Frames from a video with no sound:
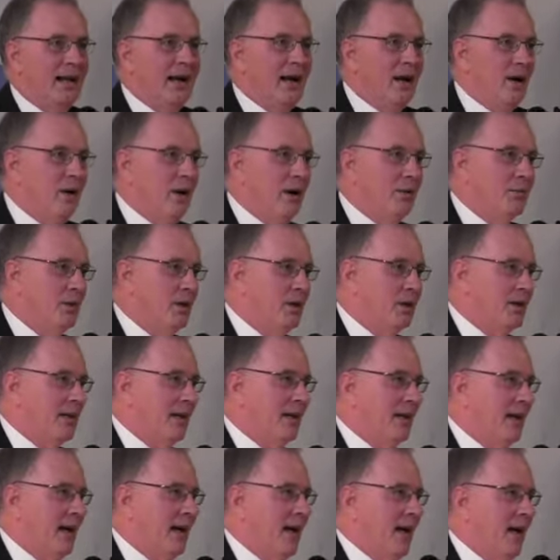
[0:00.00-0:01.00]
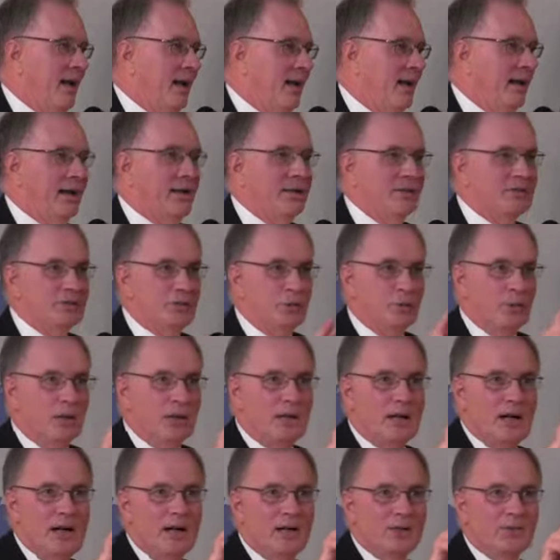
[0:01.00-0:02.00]
now I'm looking at, it's
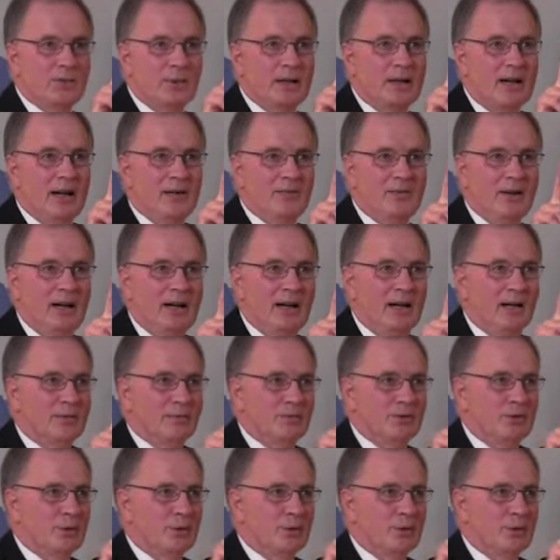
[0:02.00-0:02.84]
$200 we got right now.